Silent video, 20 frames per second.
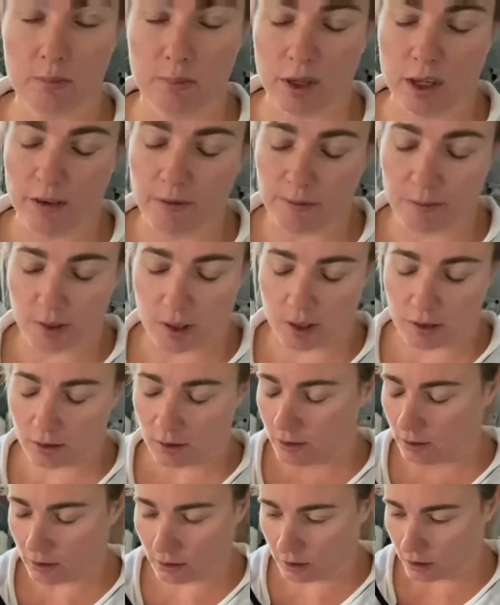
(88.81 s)
beef, but
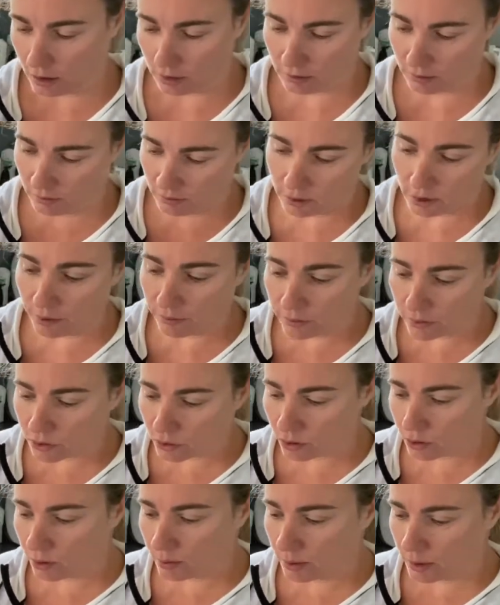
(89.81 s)
I never
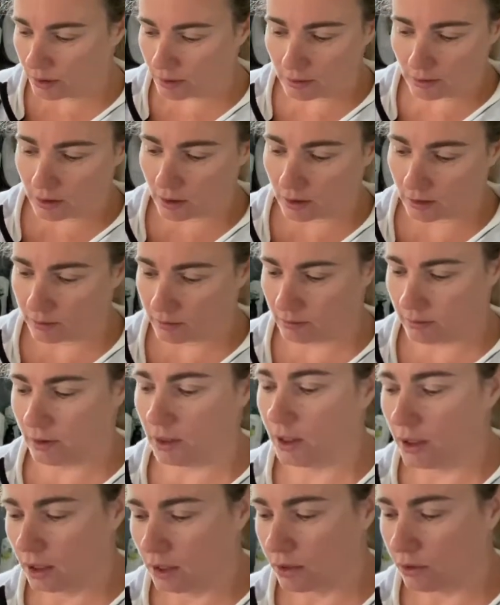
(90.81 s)
do because I'm
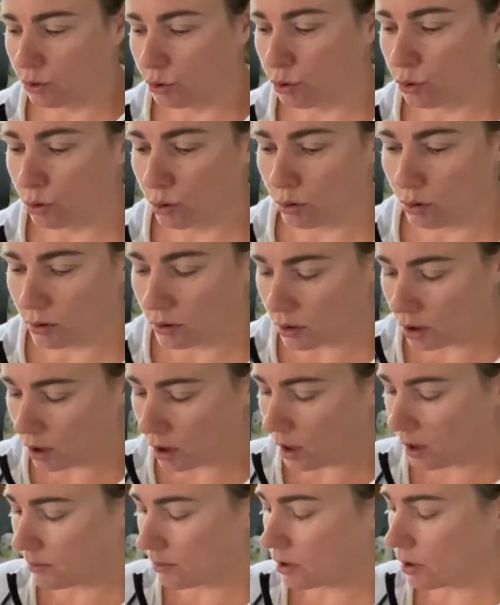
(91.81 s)
short on
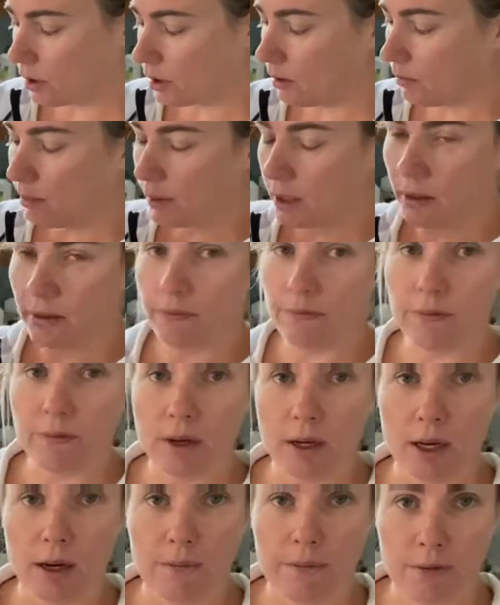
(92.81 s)
time. So about
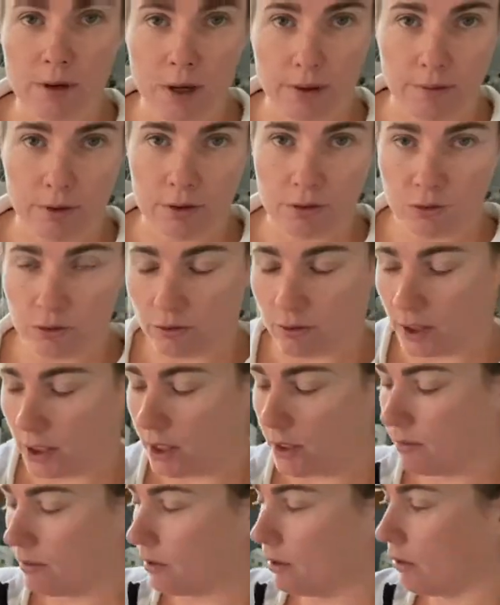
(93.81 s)
500
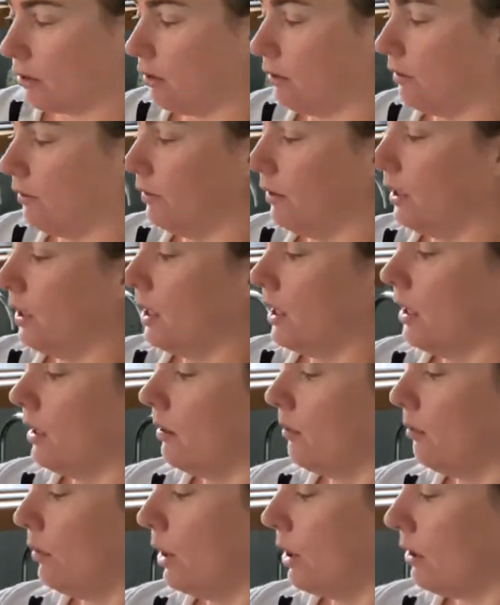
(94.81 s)
grams of
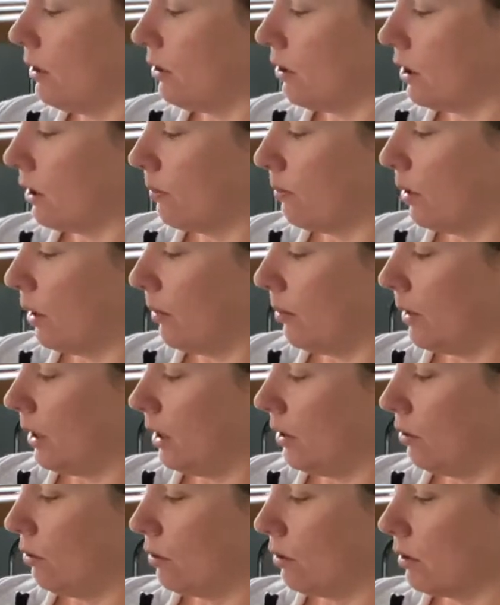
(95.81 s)
mince, just pop
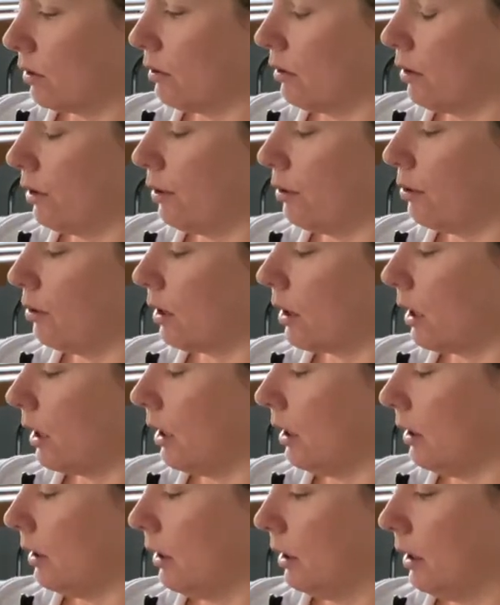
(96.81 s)
in your slow cooker,
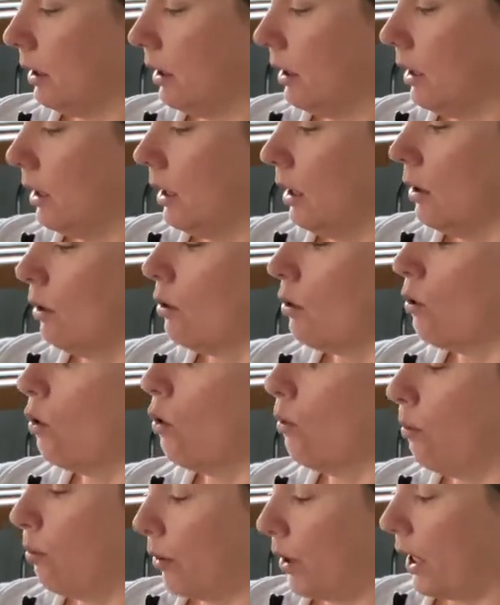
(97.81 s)

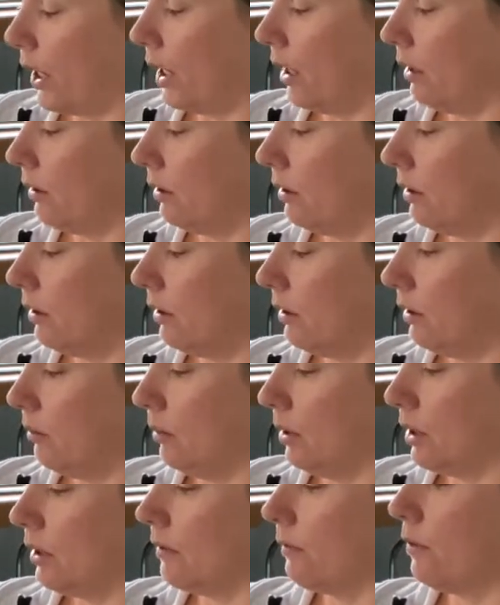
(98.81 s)
or brown the
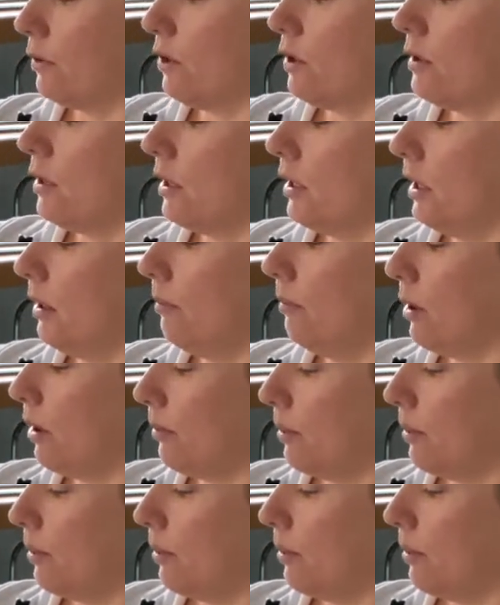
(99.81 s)
mince first and then pop